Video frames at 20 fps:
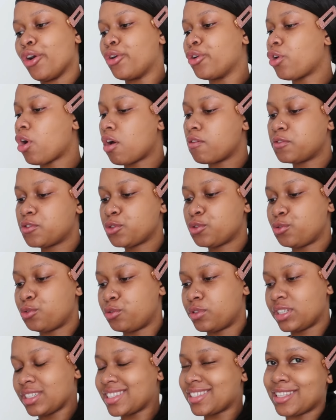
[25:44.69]
Good
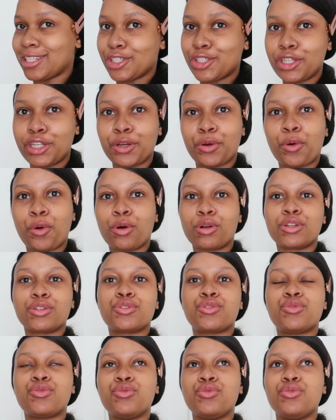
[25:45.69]
afternoon. It's literally quarter
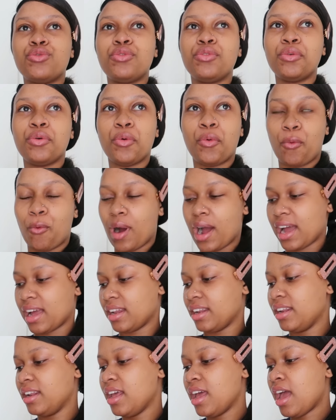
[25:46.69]
to
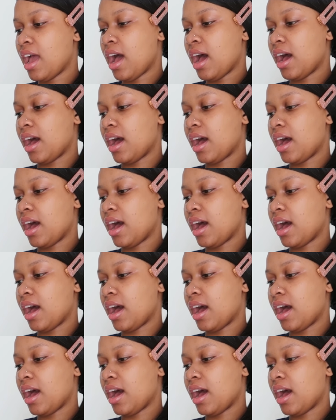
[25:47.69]
one.